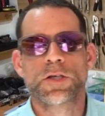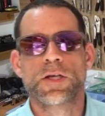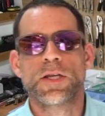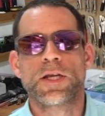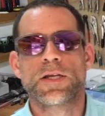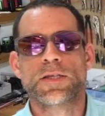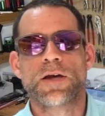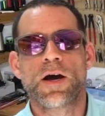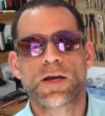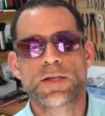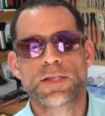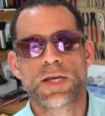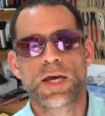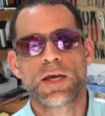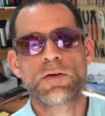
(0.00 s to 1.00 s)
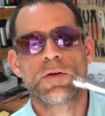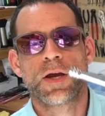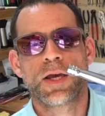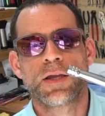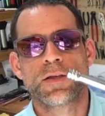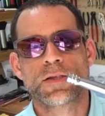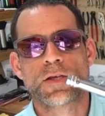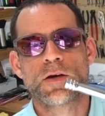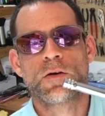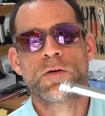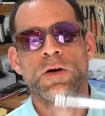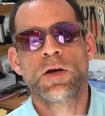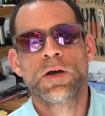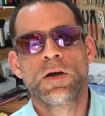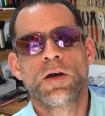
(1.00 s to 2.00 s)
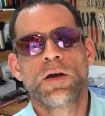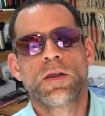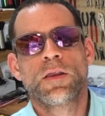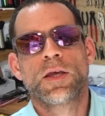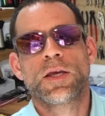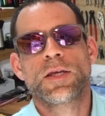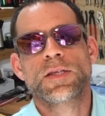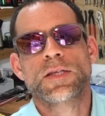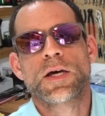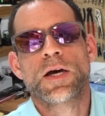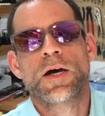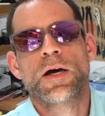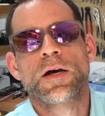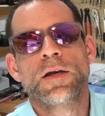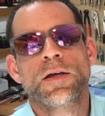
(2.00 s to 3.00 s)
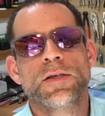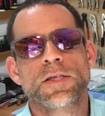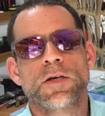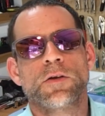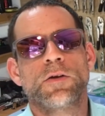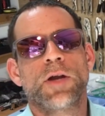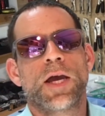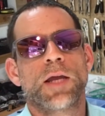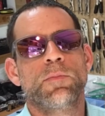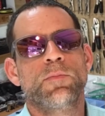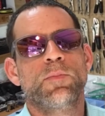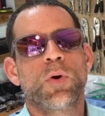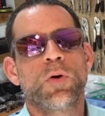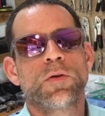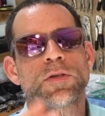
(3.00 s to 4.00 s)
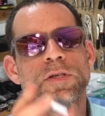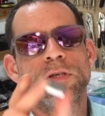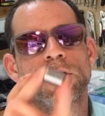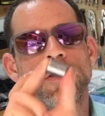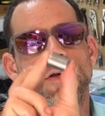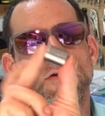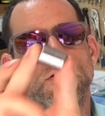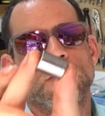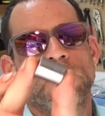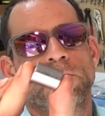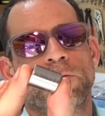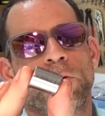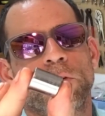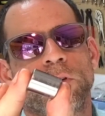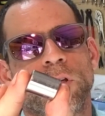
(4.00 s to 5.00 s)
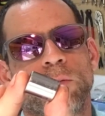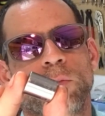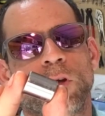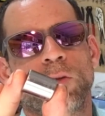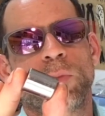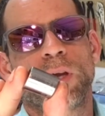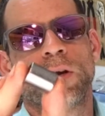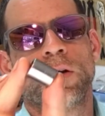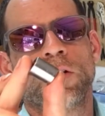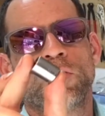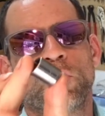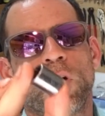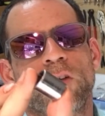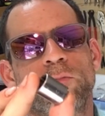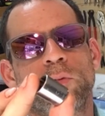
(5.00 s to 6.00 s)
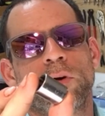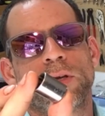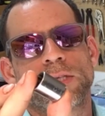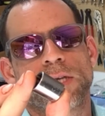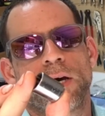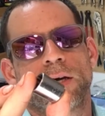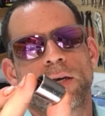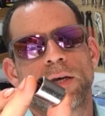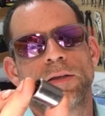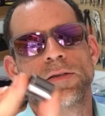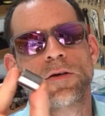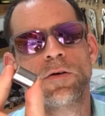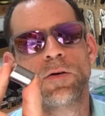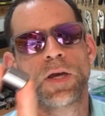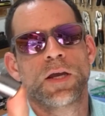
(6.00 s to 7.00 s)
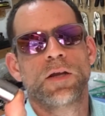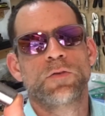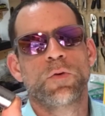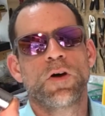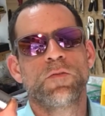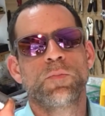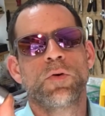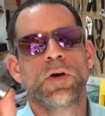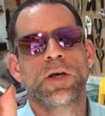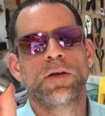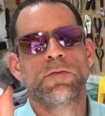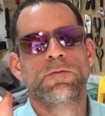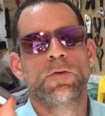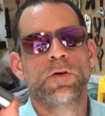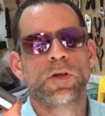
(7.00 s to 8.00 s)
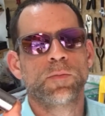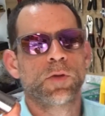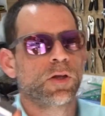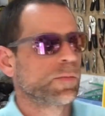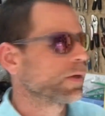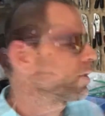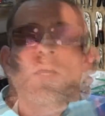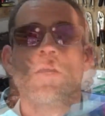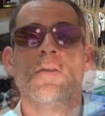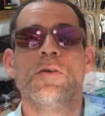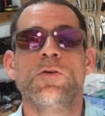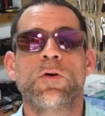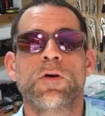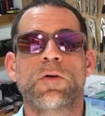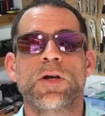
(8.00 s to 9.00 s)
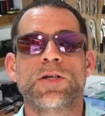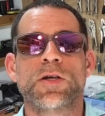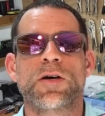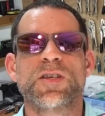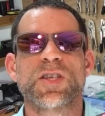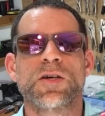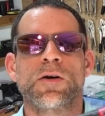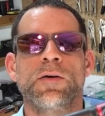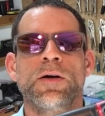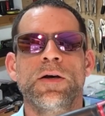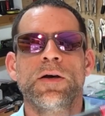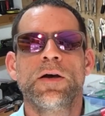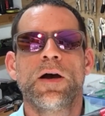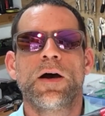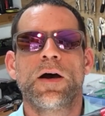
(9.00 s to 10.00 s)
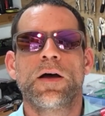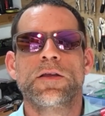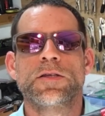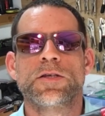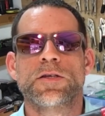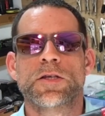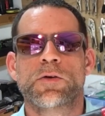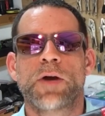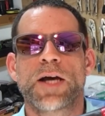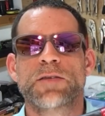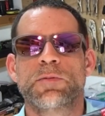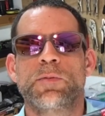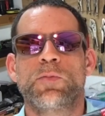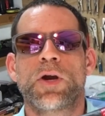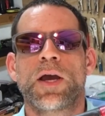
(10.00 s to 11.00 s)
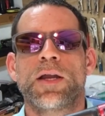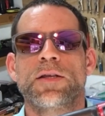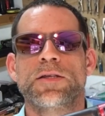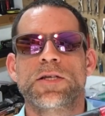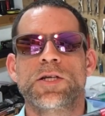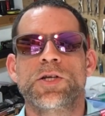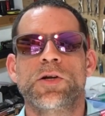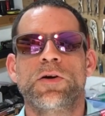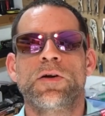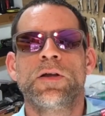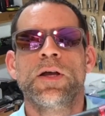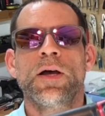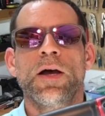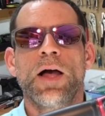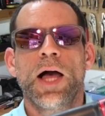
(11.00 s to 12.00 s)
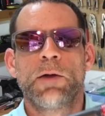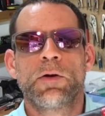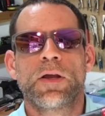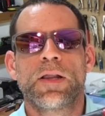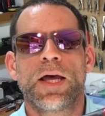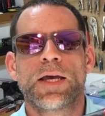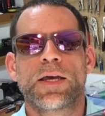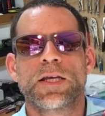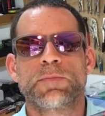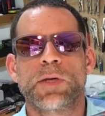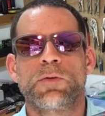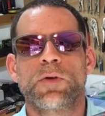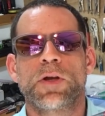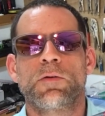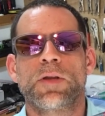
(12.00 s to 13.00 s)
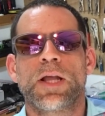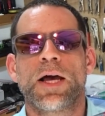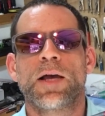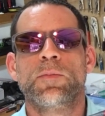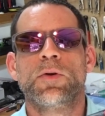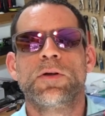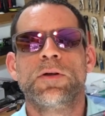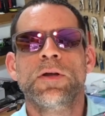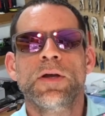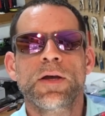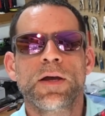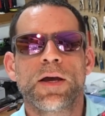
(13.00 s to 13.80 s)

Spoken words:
going to need a socket set, right? So these cylinder head bolts use a 14 millimeter 12-point socket. So get a 12-point 14 millimeter. You need a good torque wrench also. This is just a Craftsman brand. It's digital. I really like it. It's been really reliable.